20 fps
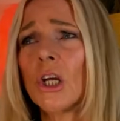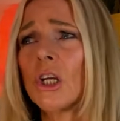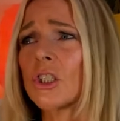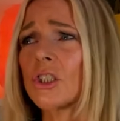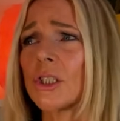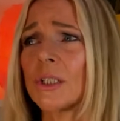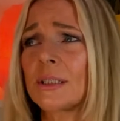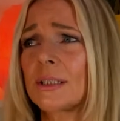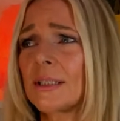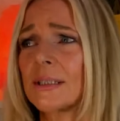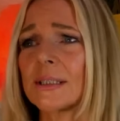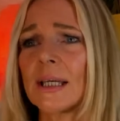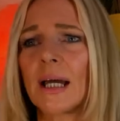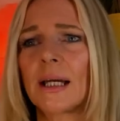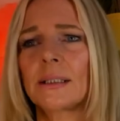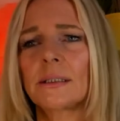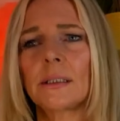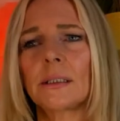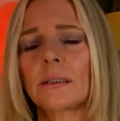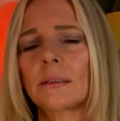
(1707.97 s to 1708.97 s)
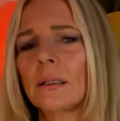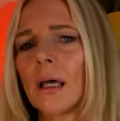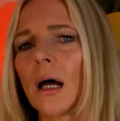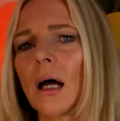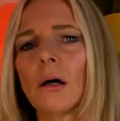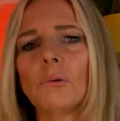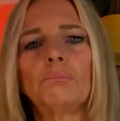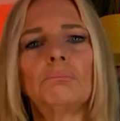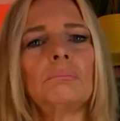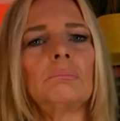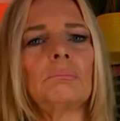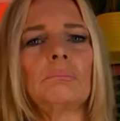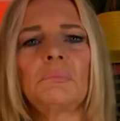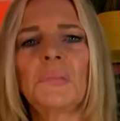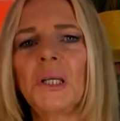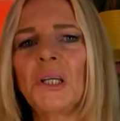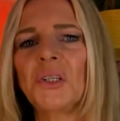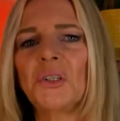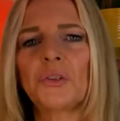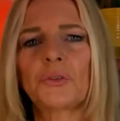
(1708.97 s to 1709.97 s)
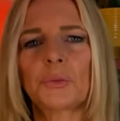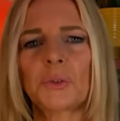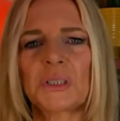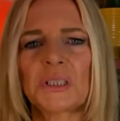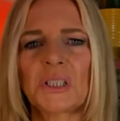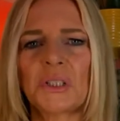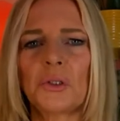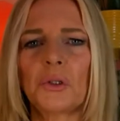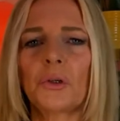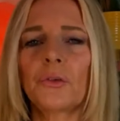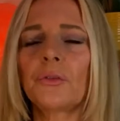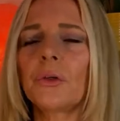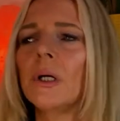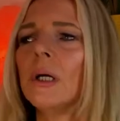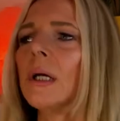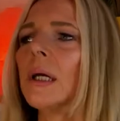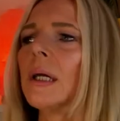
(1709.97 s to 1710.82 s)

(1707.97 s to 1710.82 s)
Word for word: She decided that enough was enough.